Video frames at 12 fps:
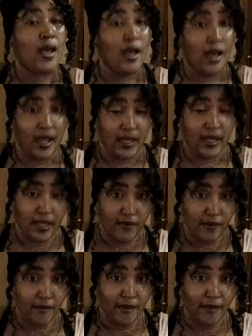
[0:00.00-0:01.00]
I gave
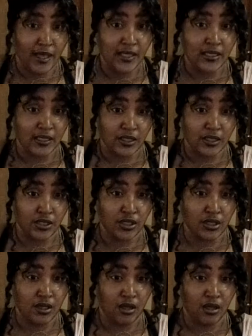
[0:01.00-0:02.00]
a message,
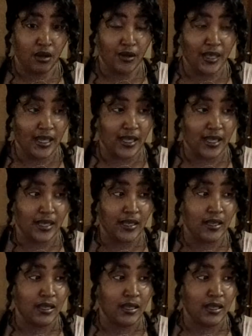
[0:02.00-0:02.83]
okay,